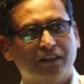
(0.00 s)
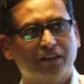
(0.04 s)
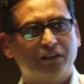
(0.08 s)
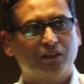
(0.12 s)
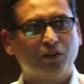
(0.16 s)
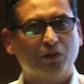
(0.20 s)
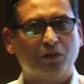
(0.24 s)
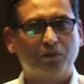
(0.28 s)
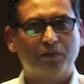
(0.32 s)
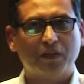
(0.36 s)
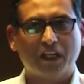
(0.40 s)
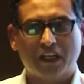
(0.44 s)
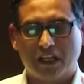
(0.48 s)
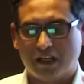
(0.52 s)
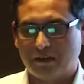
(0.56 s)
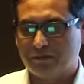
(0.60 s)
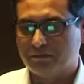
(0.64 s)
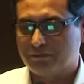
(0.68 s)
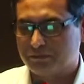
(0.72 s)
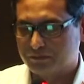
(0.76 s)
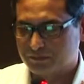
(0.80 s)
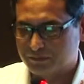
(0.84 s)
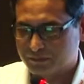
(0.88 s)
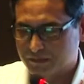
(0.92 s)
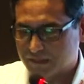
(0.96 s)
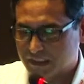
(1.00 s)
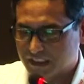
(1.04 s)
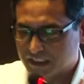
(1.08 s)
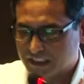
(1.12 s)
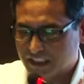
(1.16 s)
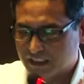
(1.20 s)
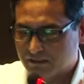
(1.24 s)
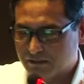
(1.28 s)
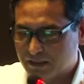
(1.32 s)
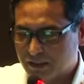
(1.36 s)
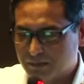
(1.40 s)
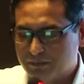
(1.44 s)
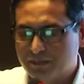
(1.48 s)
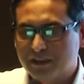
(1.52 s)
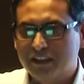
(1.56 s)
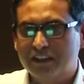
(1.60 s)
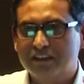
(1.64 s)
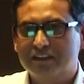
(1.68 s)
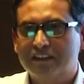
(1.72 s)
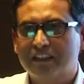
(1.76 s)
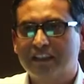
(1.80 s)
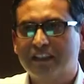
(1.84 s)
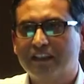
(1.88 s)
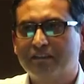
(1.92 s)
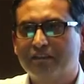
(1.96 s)
Though uh,
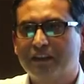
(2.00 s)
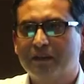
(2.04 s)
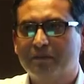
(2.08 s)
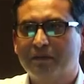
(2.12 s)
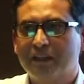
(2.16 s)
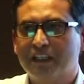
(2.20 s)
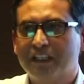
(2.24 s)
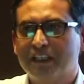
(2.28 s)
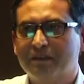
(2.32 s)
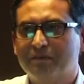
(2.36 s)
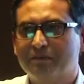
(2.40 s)
developers and everybody